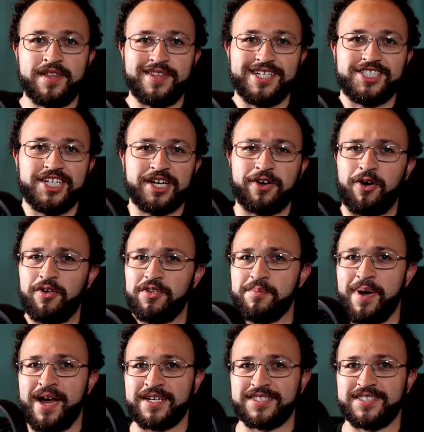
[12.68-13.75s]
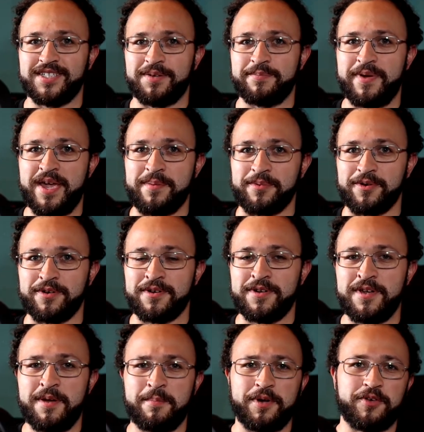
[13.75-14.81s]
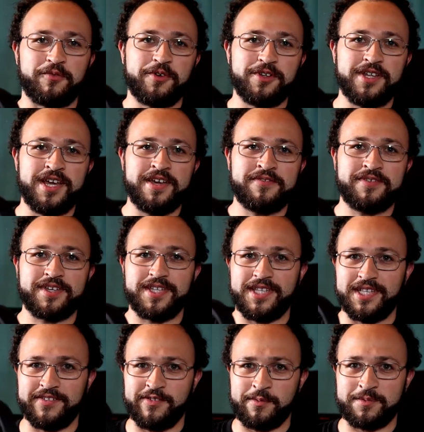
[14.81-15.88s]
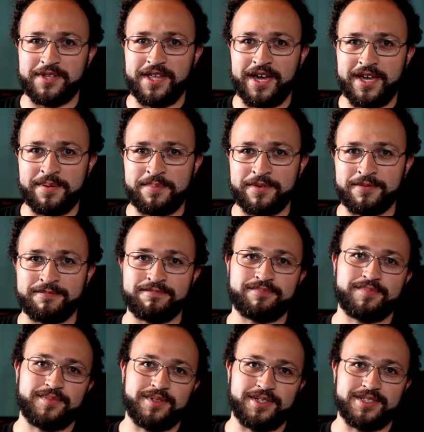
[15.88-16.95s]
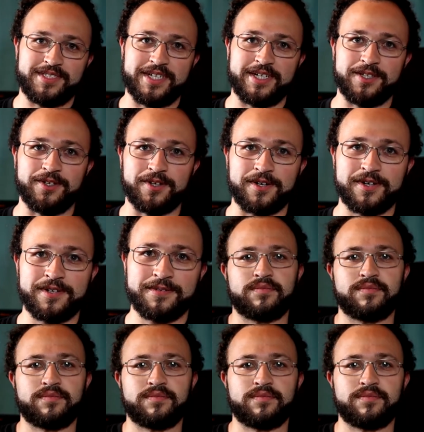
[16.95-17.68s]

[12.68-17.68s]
They check all the boxes on paper, but in real life, can they live up to the hype? Let's take a look.